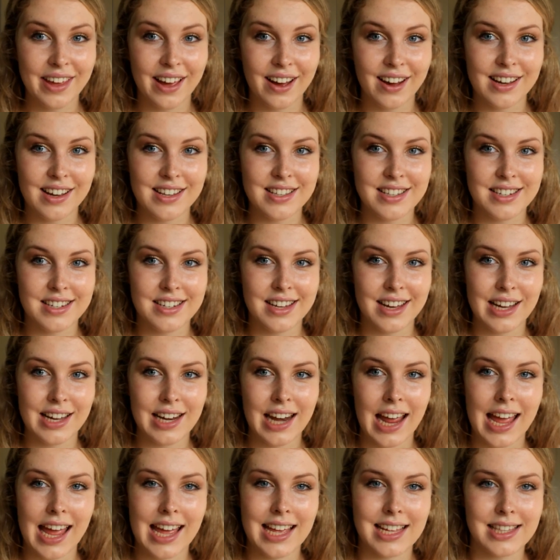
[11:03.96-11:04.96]
the eyes are
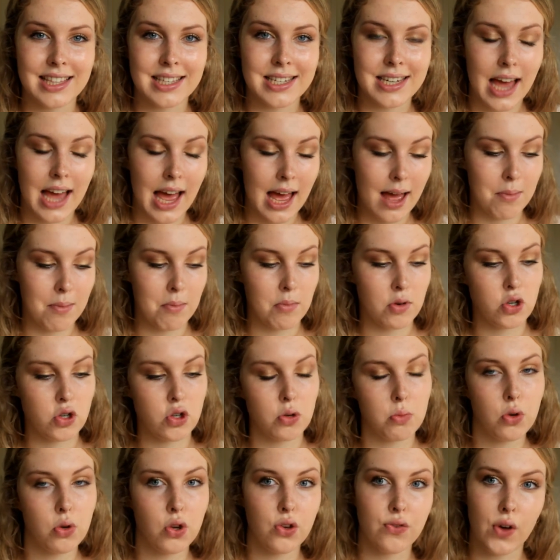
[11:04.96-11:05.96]
done, it's time
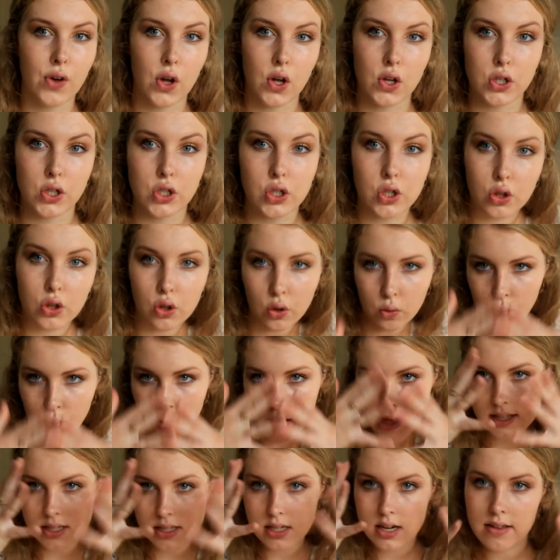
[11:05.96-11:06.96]
to move on to the
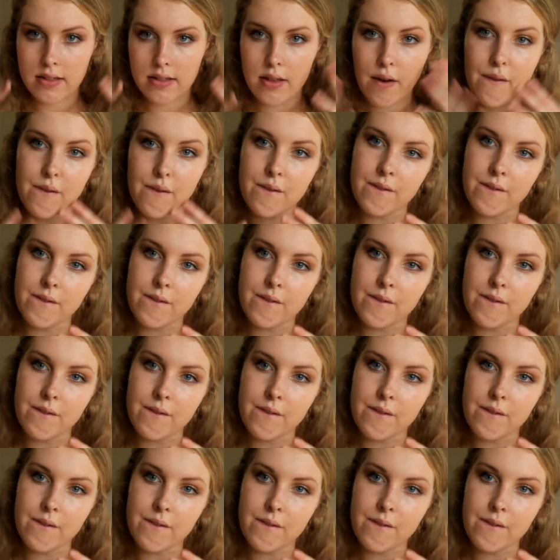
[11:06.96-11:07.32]
rest of the